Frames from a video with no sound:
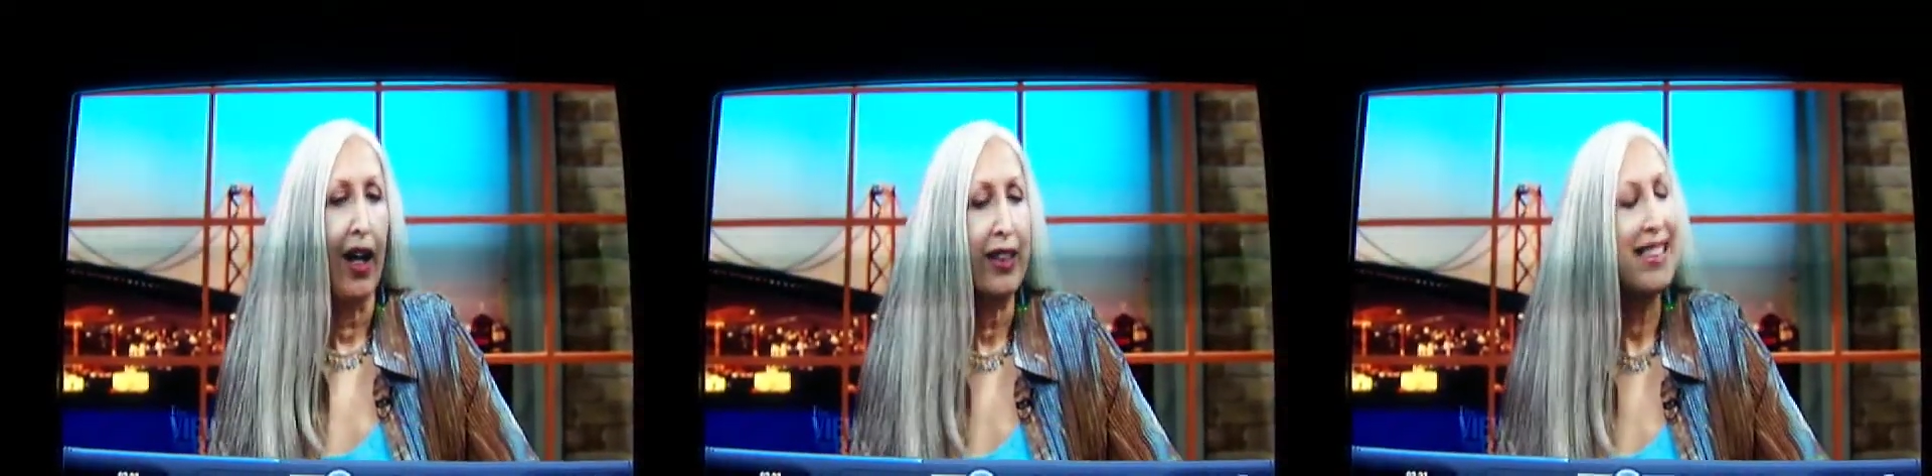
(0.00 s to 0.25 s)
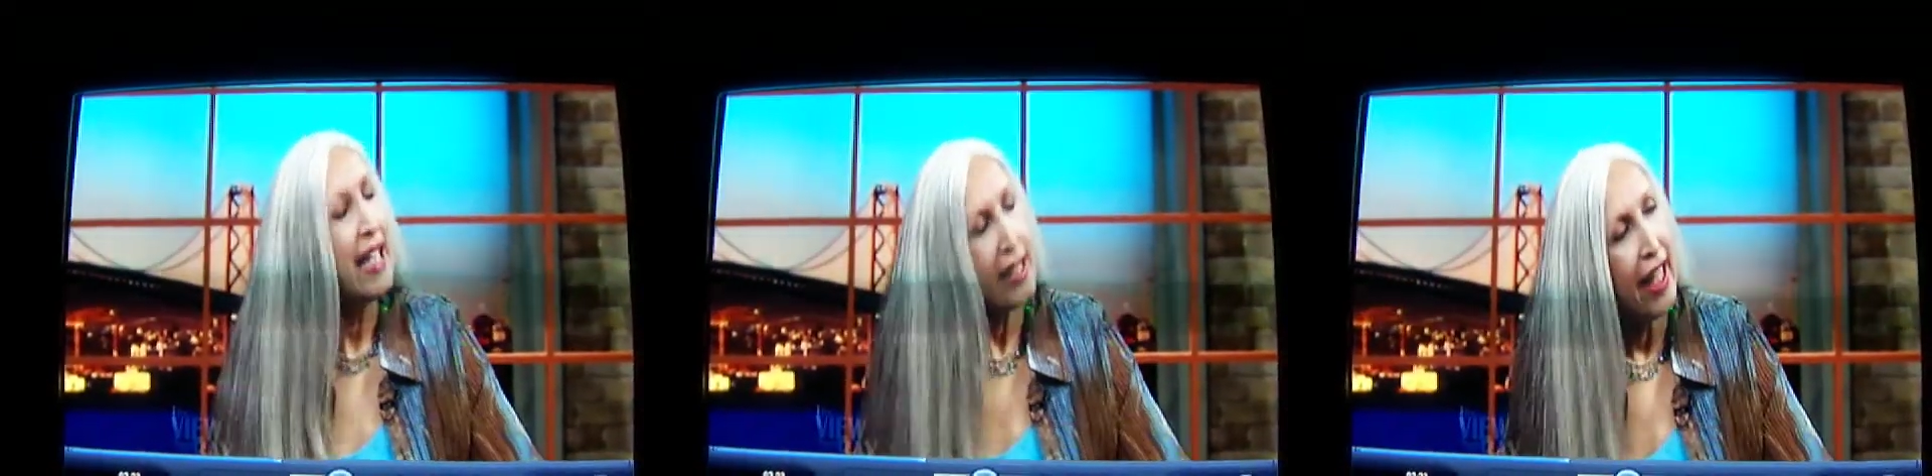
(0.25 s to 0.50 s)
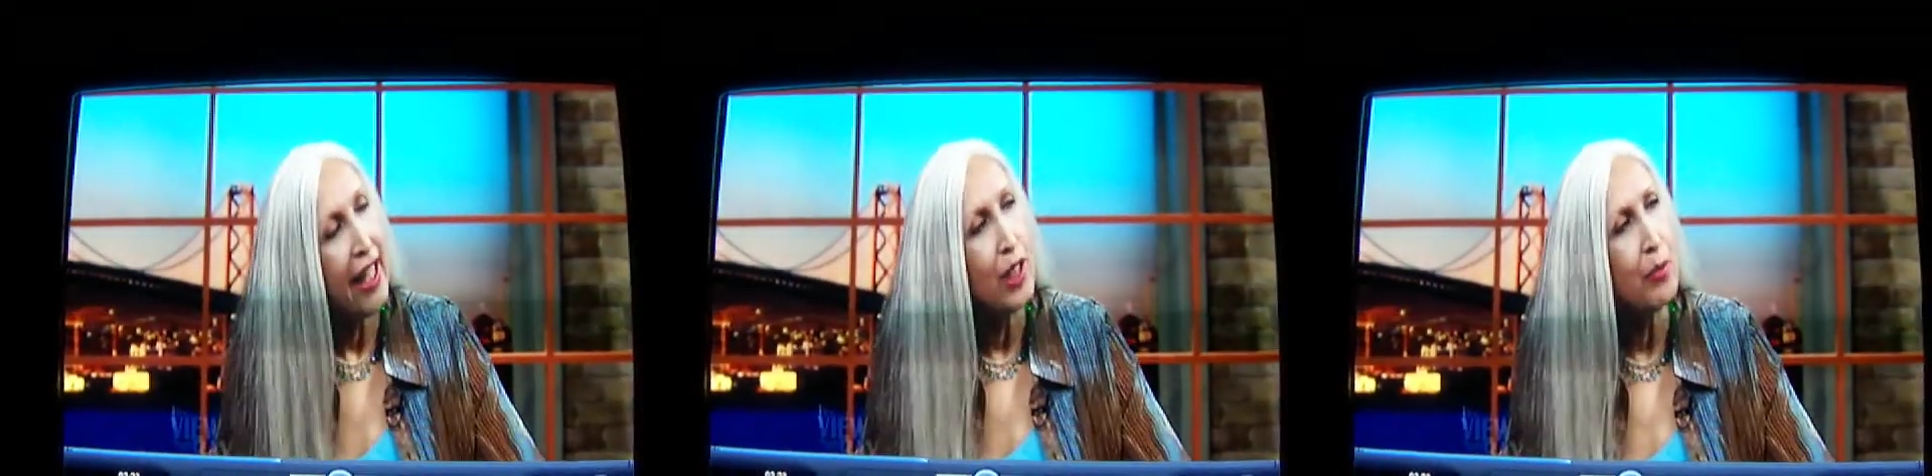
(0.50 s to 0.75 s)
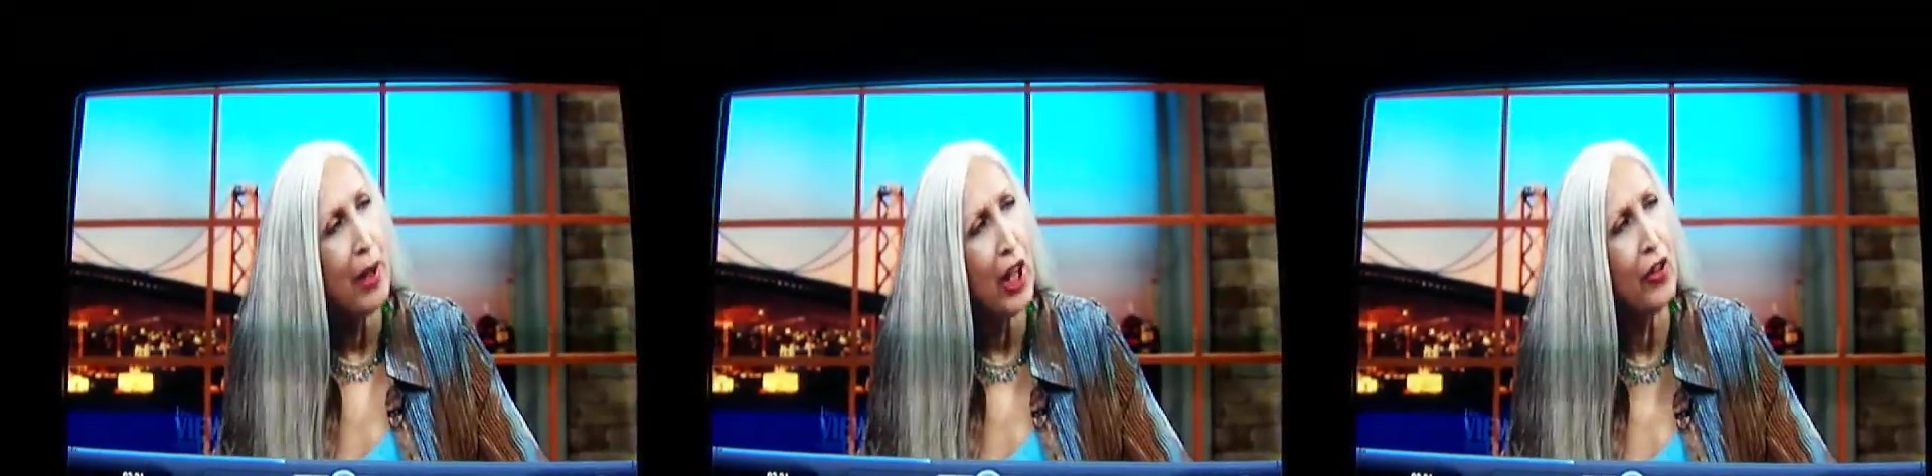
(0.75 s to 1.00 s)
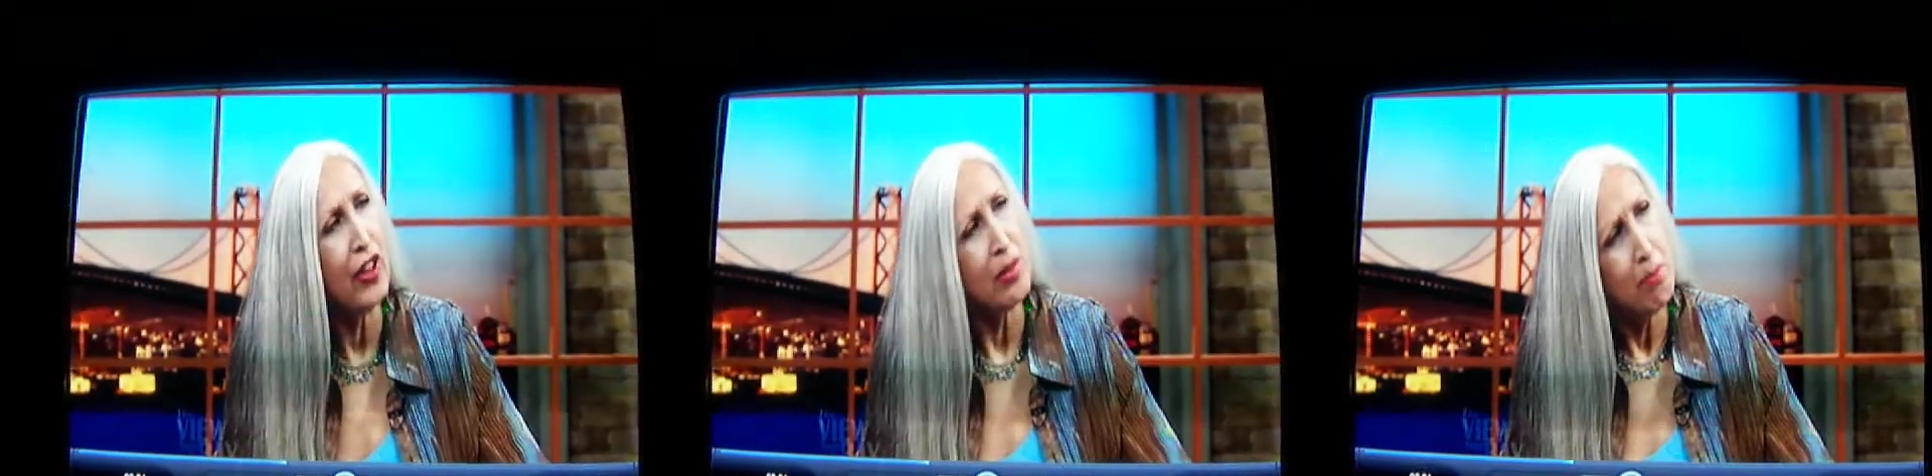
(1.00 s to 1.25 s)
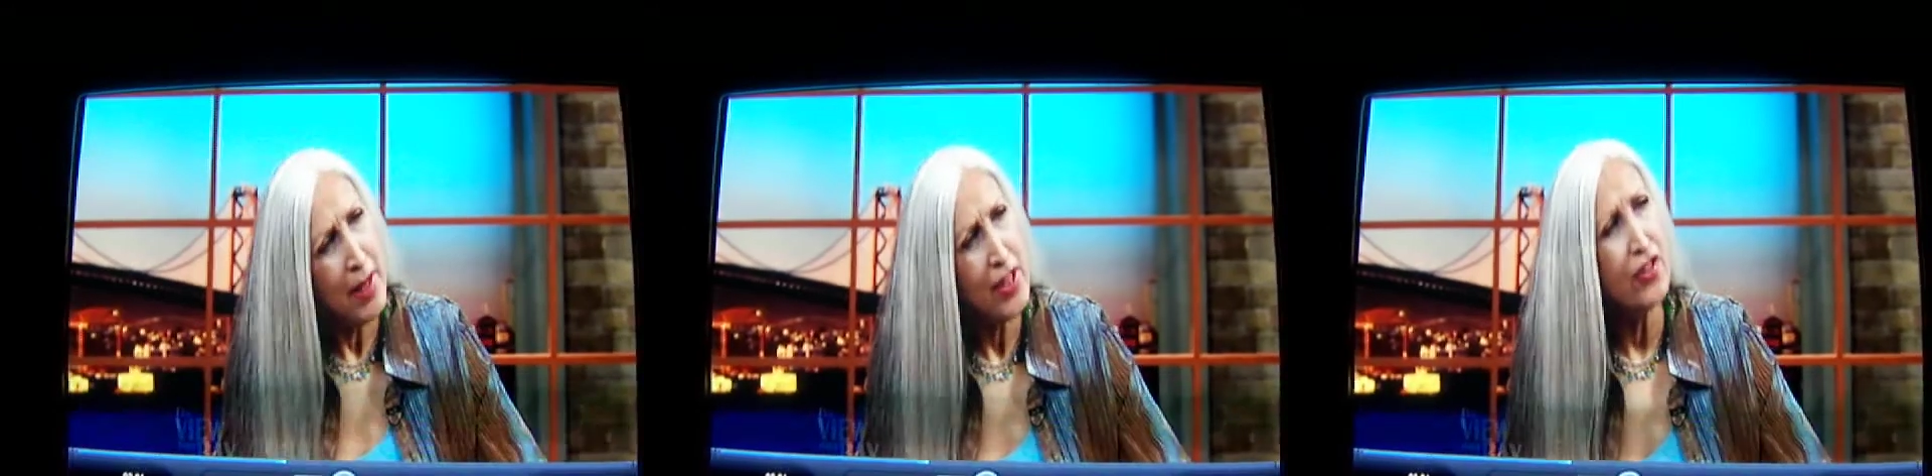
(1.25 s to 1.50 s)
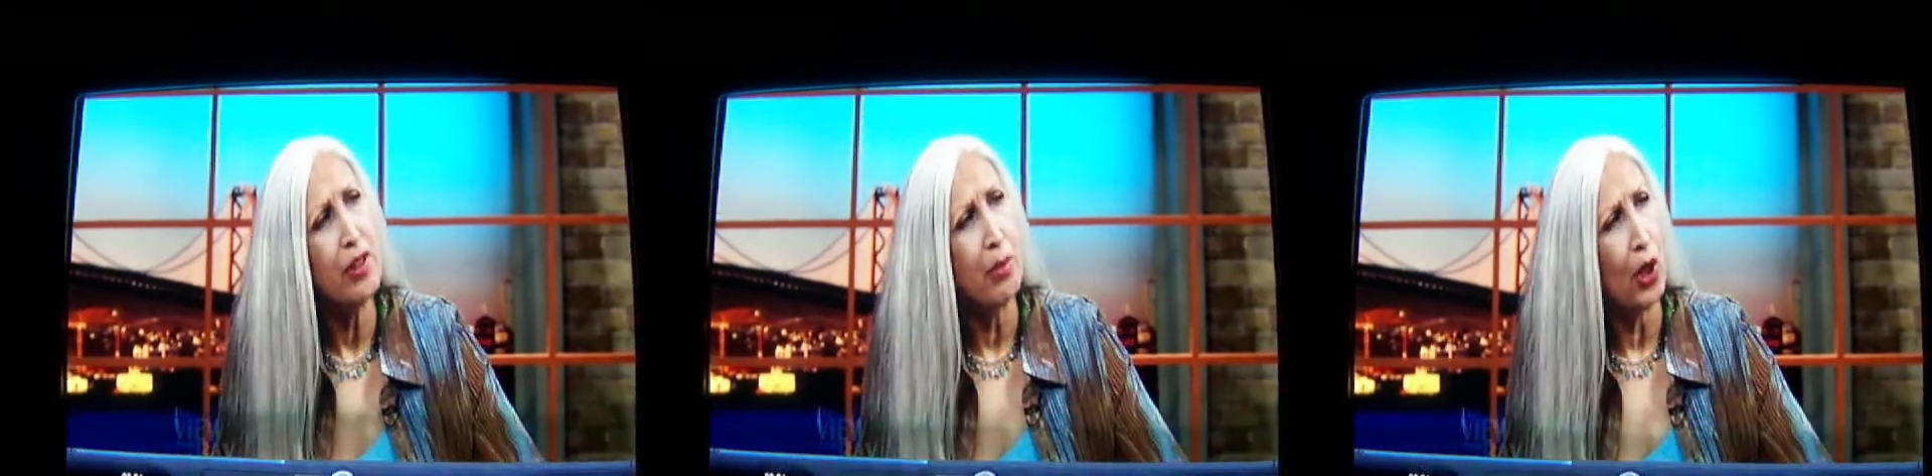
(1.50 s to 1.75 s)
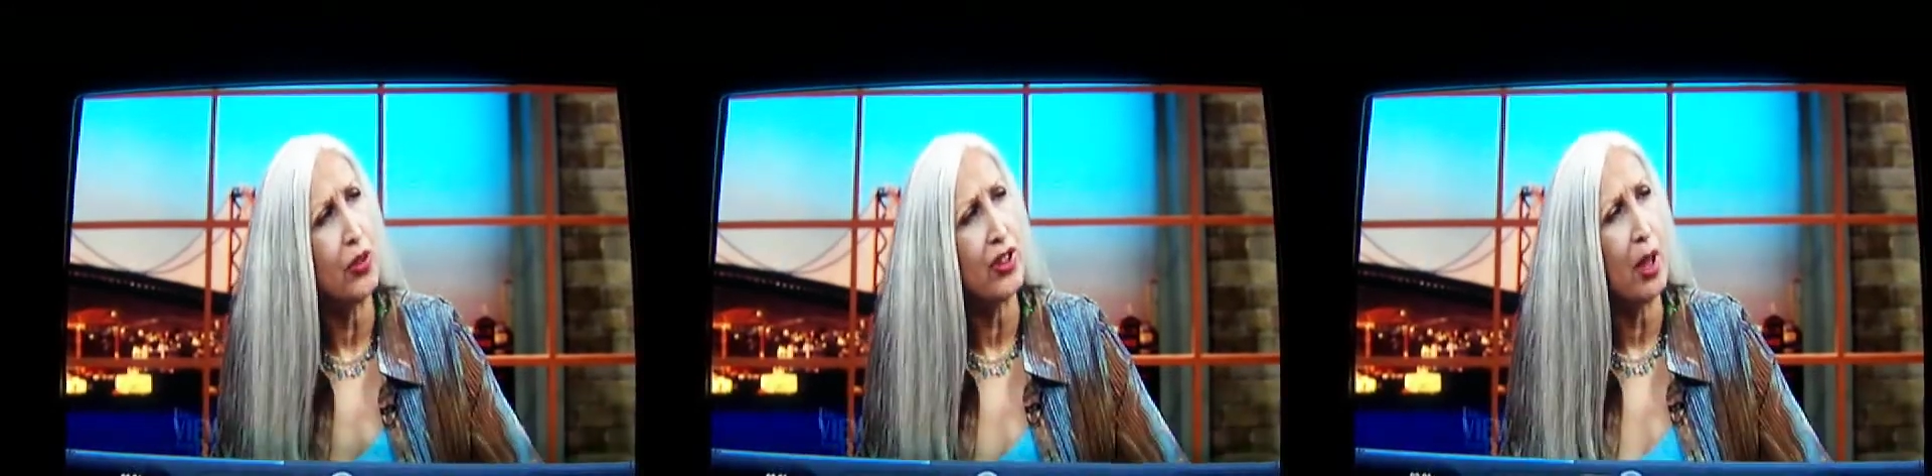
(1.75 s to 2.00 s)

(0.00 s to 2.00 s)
dedicated parents miss the boat